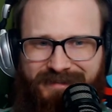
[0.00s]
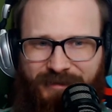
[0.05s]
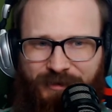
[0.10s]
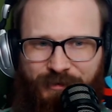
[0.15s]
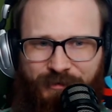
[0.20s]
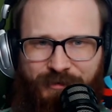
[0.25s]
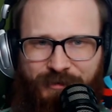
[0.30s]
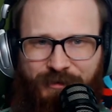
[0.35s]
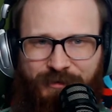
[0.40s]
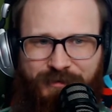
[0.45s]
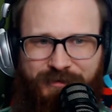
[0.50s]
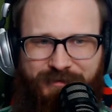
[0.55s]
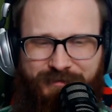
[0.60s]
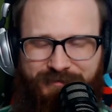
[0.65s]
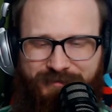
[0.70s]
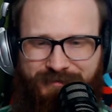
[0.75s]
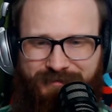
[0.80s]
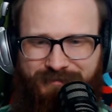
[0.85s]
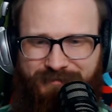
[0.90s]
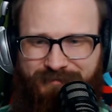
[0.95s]
all
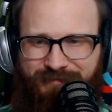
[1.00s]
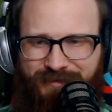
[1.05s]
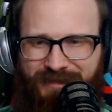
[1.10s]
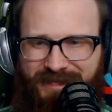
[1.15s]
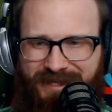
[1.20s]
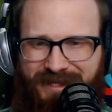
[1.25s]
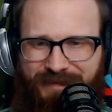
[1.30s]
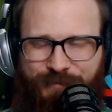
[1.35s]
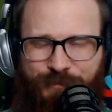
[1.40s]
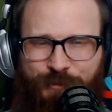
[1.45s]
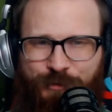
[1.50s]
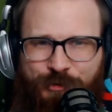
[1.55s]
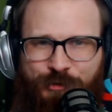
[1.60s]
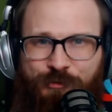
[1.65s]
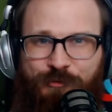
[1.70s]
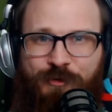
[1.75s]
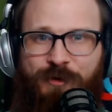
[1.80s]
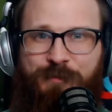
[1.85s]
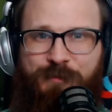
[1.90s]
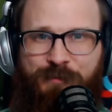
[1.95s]
the evil,
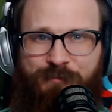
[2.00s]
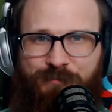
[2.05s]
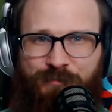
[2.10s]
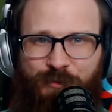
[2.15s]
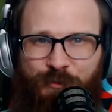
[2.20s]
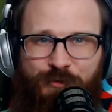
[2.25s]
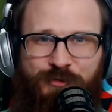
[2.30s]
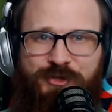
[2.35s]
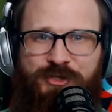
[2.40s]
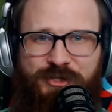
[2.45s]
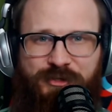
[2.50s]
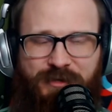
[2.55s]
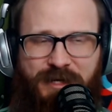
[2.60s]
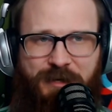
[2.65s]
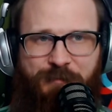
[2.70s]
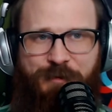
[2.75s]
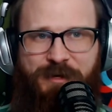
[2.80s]
corrupt bullshit you keep